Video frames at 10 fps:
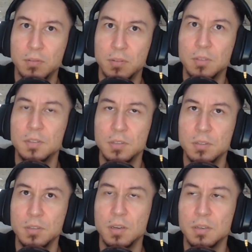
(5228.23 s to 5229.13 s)

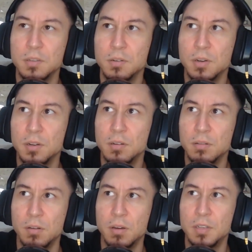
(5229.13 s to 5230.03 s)
Essentially, yes. Okay.
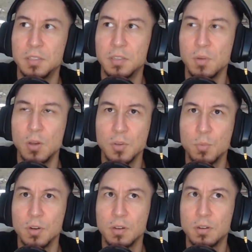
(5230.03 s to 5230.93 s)
Does this also
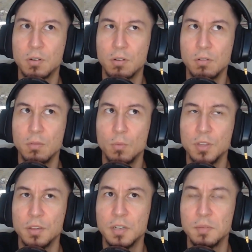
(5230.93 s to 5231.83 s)
work
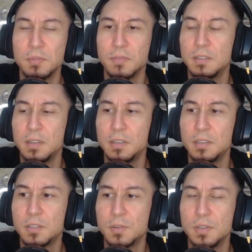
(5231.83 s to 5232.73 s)
with other types of
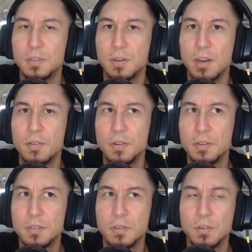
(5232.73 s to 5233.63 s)
industries or
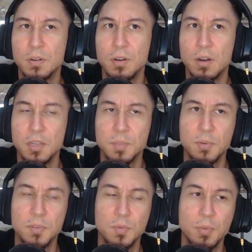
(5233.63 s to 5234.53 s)
areas, or
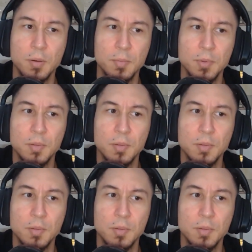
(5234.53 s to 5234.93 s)
hospitals would probably be